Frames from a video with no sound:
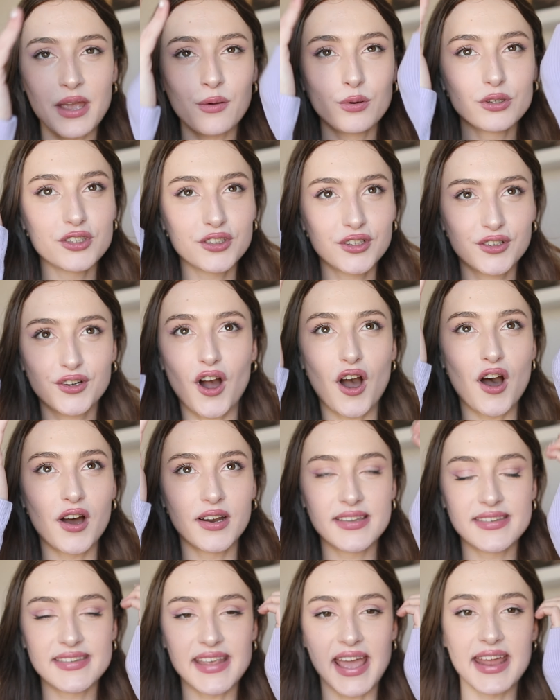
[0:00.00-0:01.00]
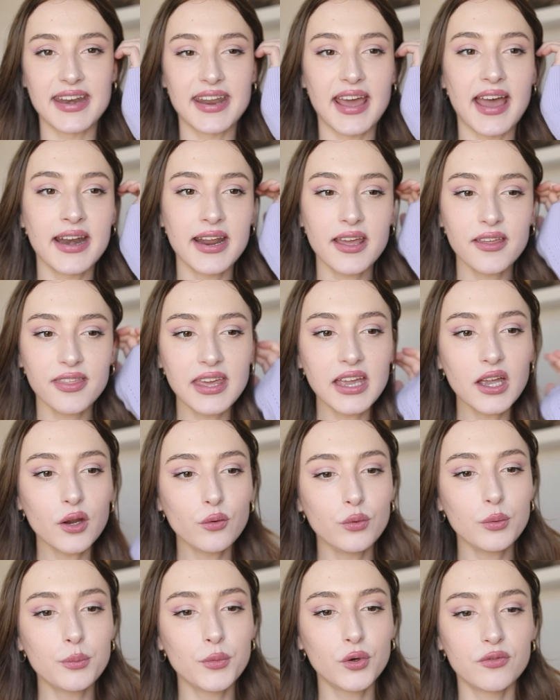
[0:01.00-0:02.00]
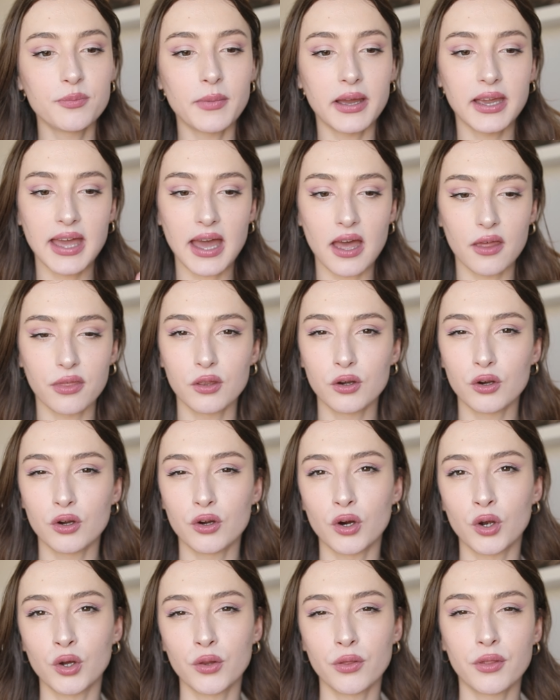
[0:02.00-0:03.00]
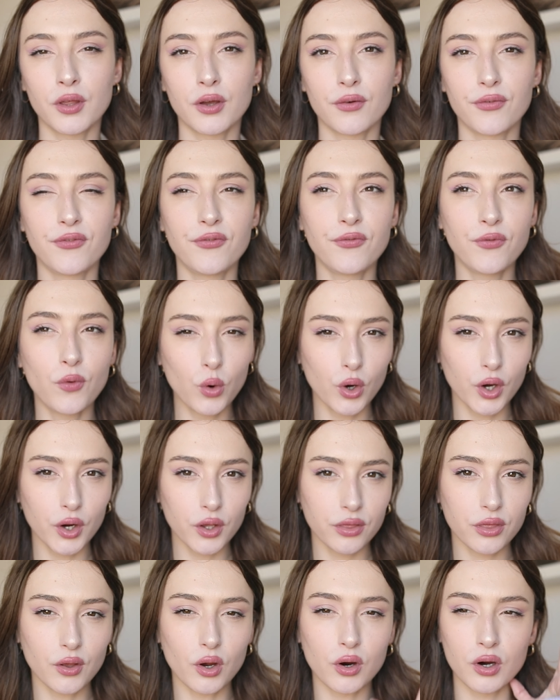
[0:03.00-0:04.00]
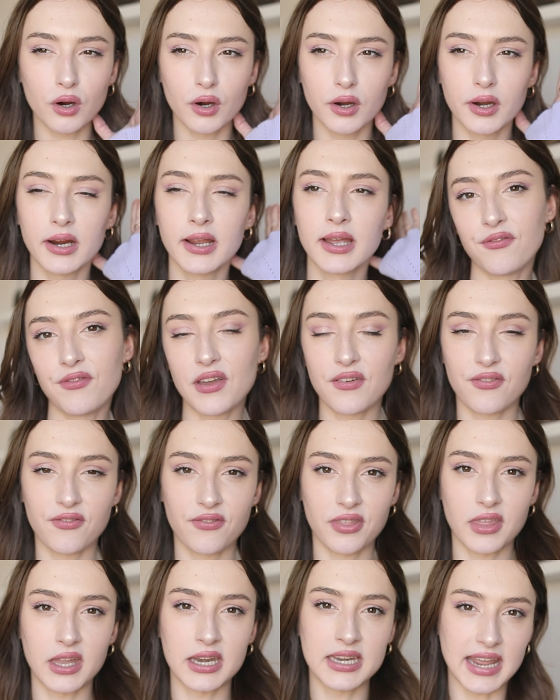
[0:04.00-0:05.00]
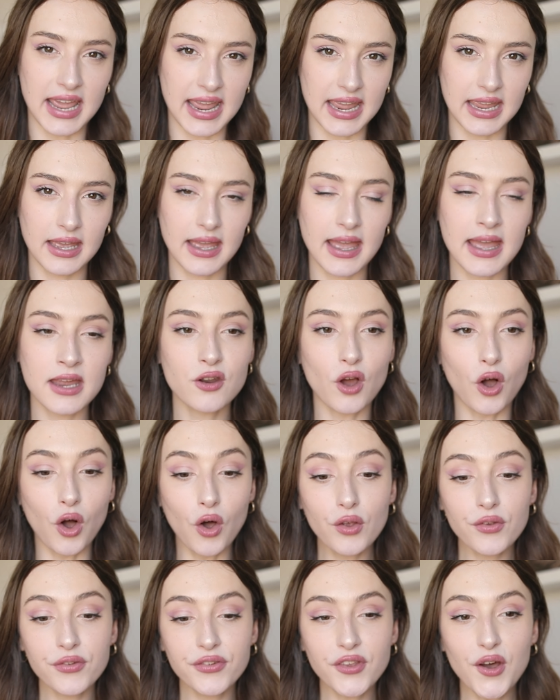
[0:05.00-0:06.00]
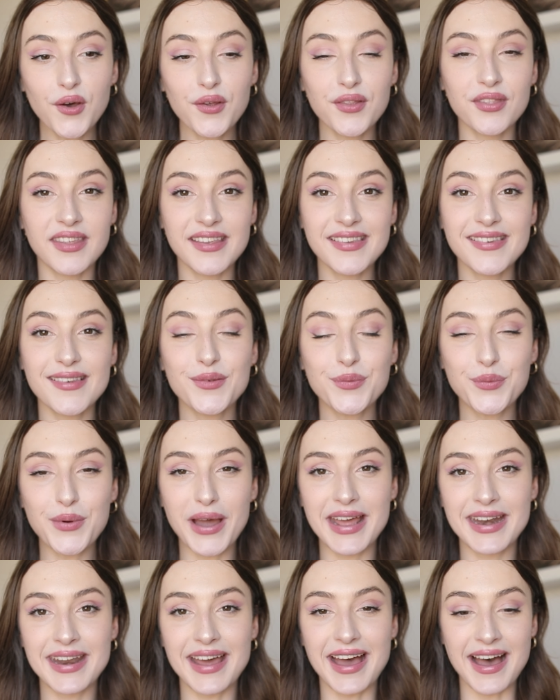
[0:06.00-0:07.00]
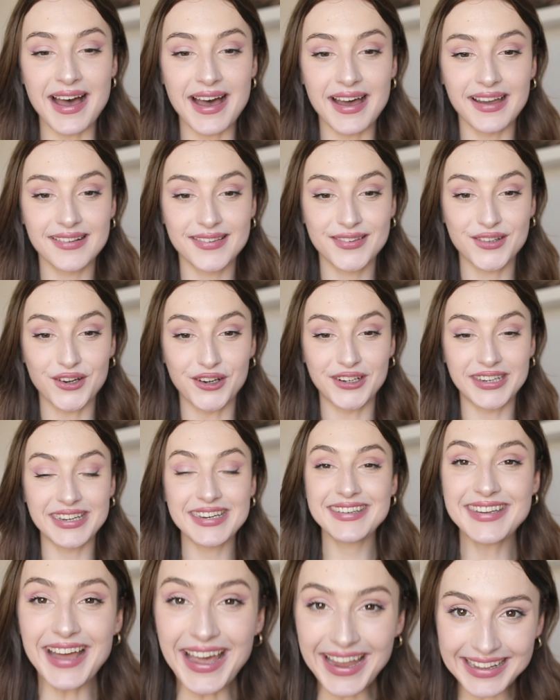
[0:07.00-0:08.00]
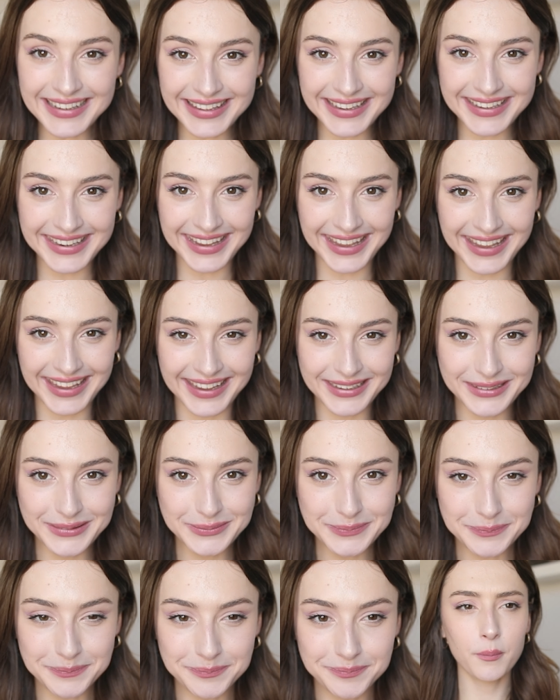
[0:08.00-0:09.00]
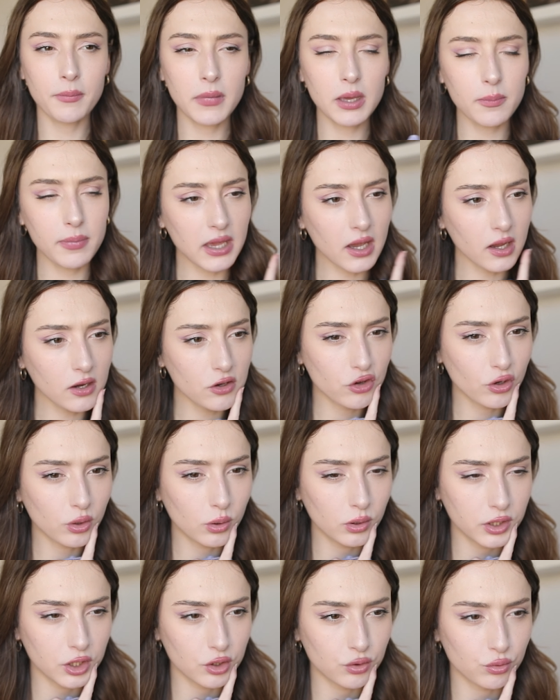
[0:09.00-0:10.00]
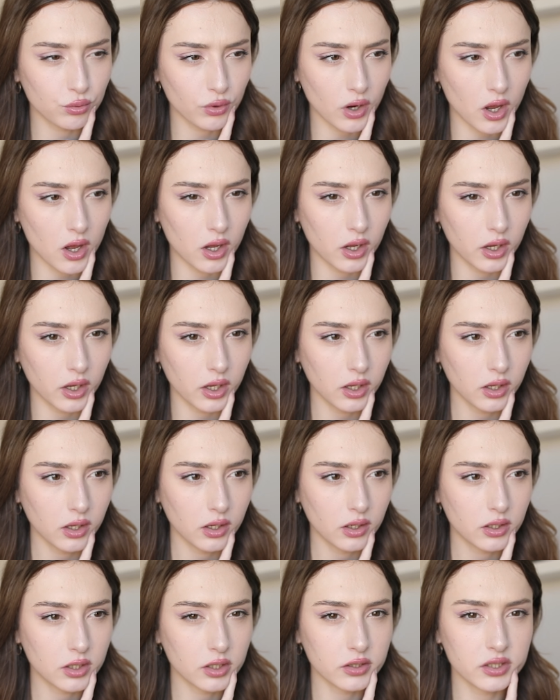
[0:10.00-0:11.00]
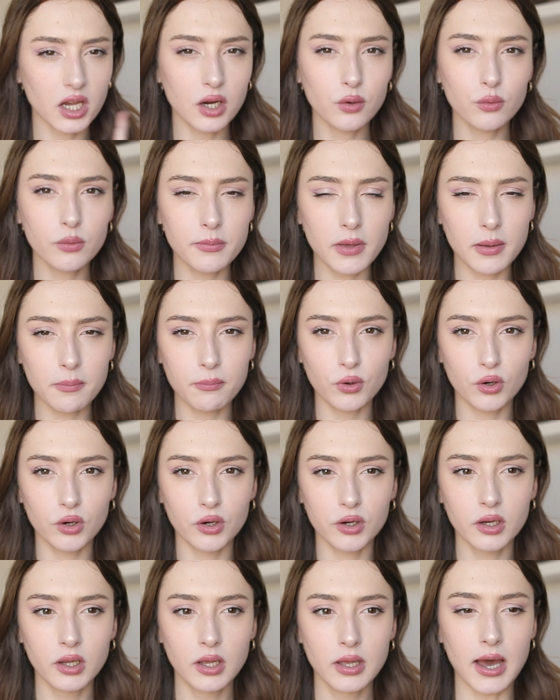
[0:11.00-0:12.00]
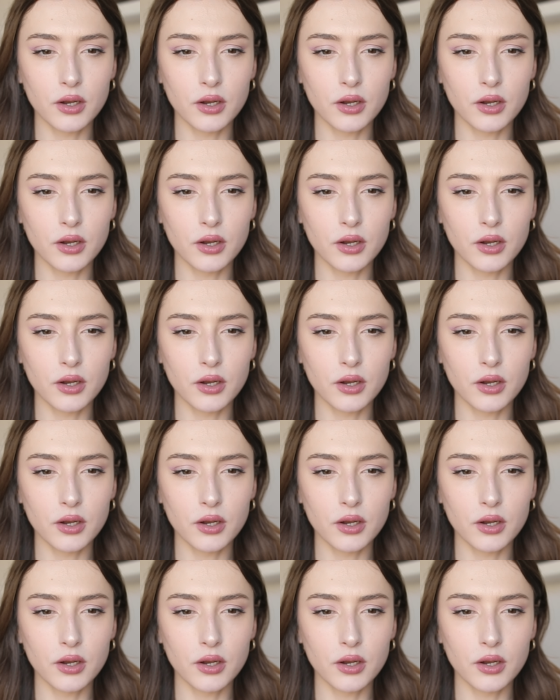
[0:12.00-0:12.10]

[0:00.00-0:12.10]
It was a godsend. And I think I removed my catheter on the 4th or 5th day. And also, this is when I started dilating. Maybe I told it wrong, because I remember